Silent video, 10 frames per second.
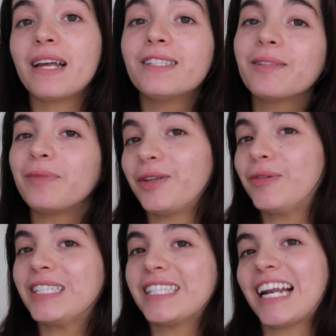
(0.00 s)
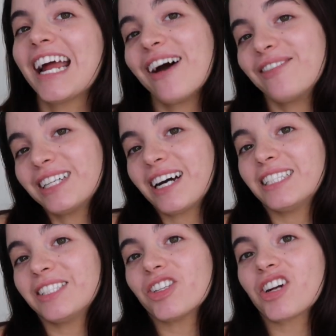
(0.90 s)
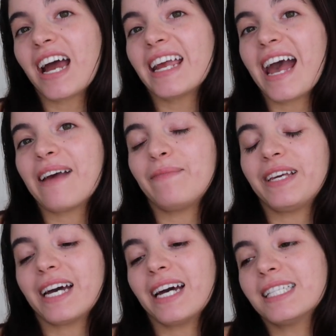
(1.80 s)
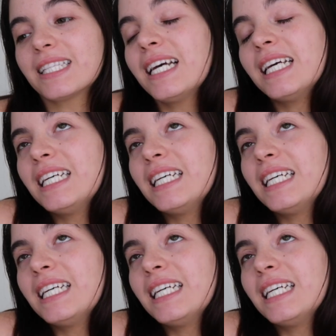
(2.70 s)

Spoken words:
and some new ones that I haven't gotten to try yet because